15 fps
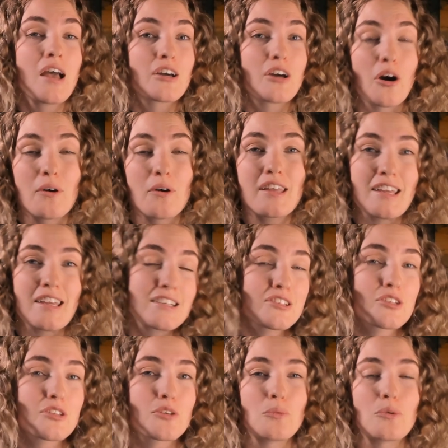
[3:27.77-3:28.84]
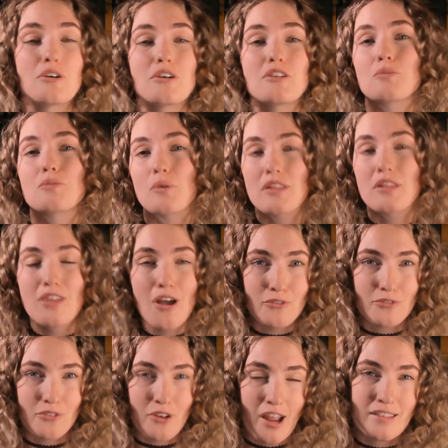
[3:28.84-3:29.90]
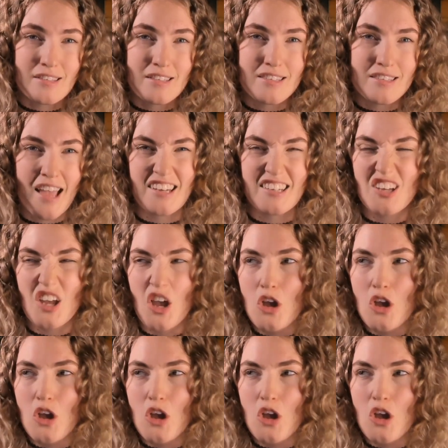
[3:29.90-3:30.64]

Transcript: going into the woods with her friends and